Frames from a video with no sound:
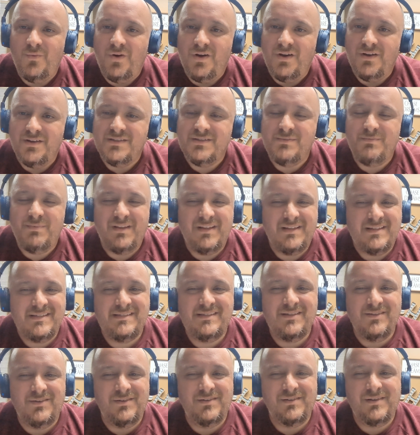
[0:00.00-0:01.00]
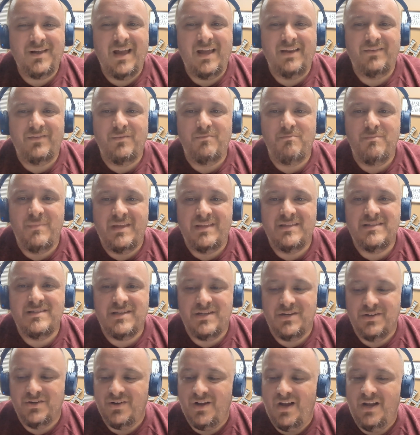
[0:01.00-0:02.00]
was, but it's still kind of a mid
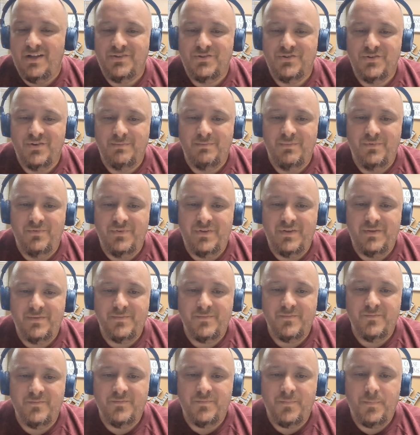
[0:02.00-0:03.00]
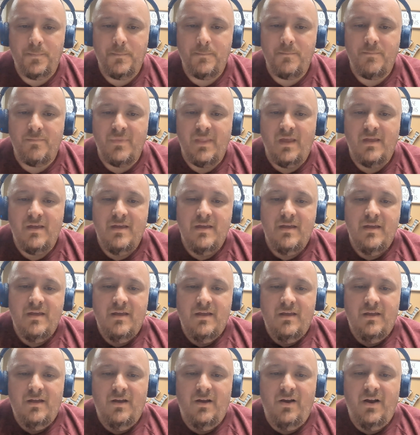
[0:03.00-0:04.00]
tier Conjuring movie.
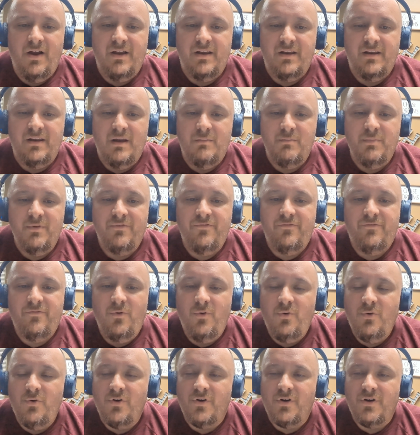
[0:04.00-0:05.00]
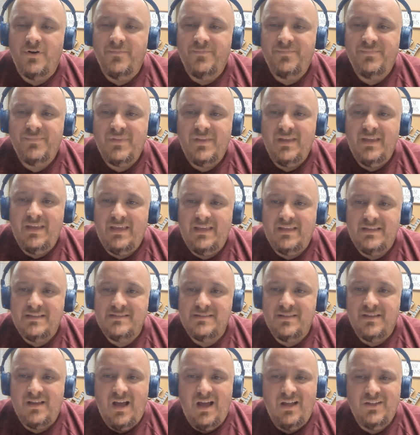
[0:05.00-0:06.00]
All right, number four
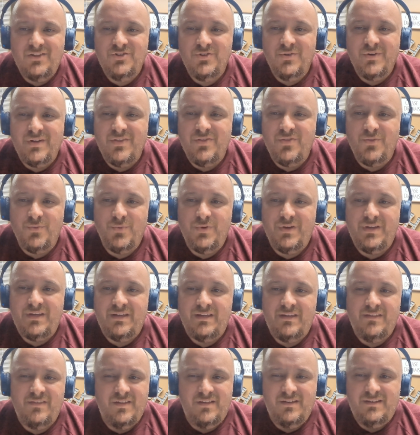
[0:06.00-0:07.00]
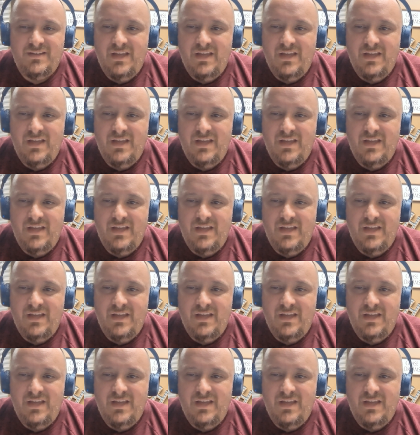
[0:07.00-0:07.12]
is The Conjuring 3, The